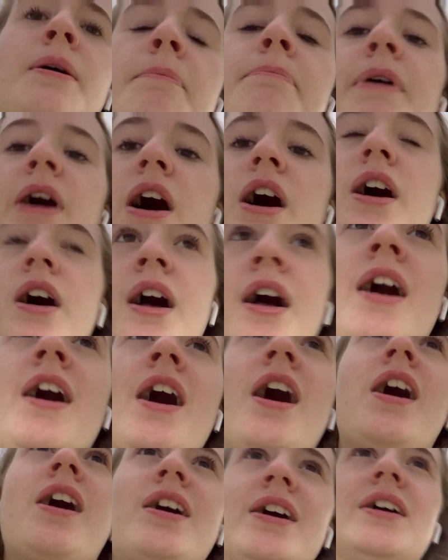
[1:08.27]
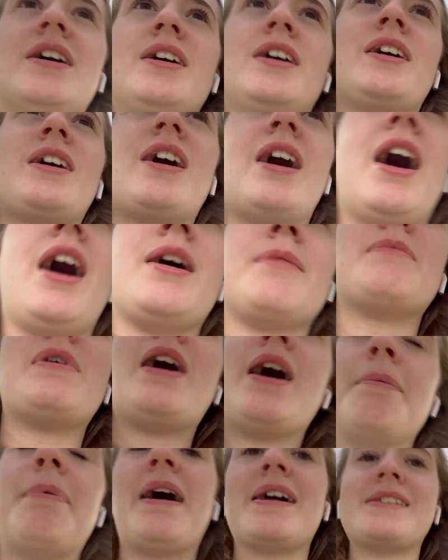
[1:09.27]
But I'm
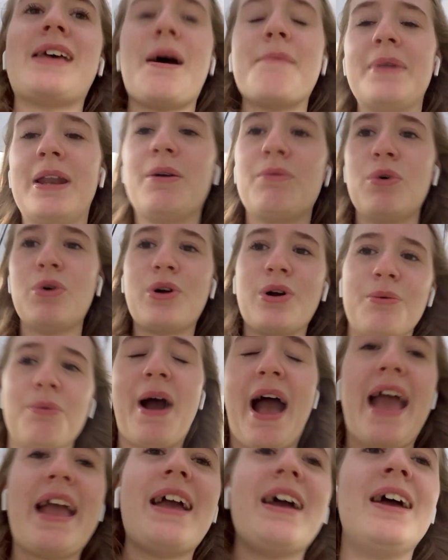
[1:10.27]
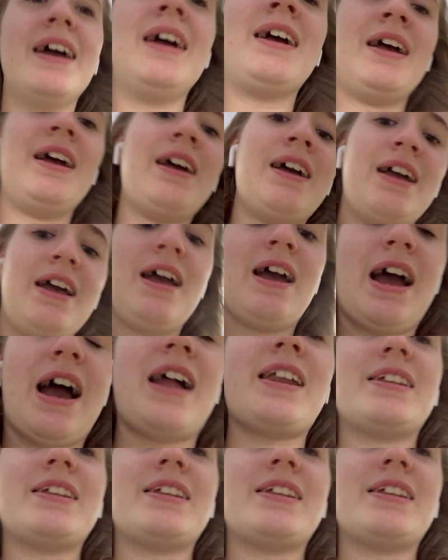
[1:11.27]
about a 10 minute walk away and